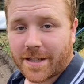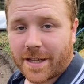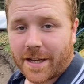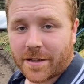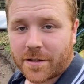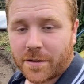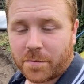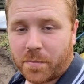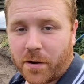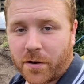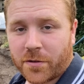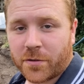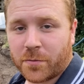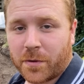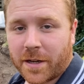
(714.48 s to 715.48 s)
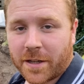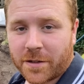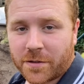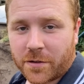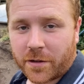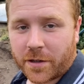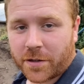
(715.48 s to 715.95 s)
so that's the pond well and
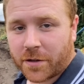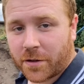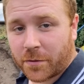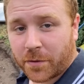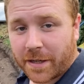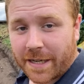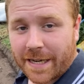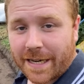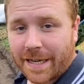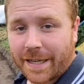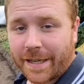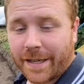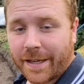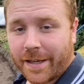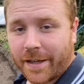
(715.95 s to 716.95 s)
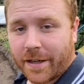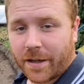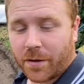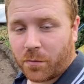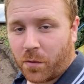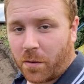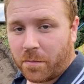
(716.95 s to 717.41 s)
truly dug. We're nearly
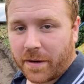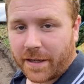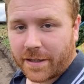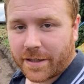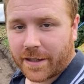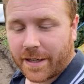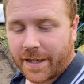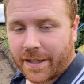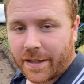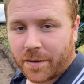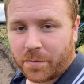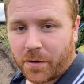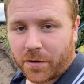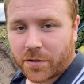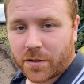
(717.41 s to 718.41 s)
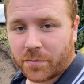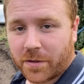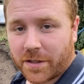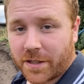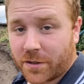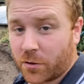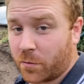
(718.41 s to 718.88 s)
at 1 meter in the bottom,
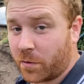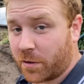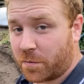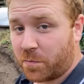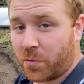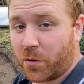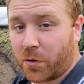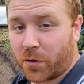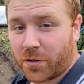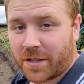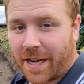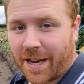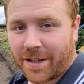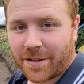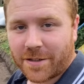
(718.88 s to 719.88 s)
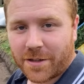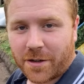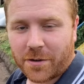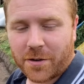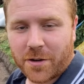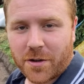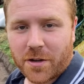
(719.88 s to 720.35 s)
which is almost pure sand,
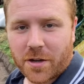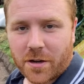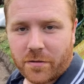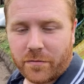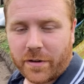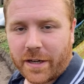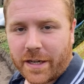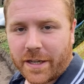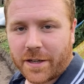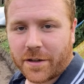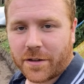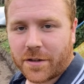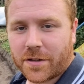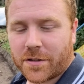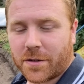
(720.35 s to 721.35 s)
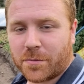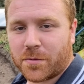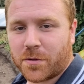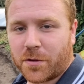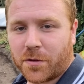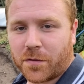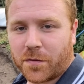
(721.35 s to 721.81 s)
so a really good
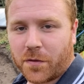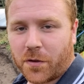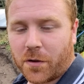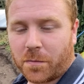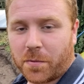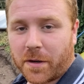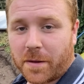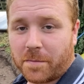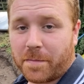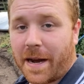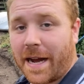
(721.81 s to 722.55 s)
subsoil for putting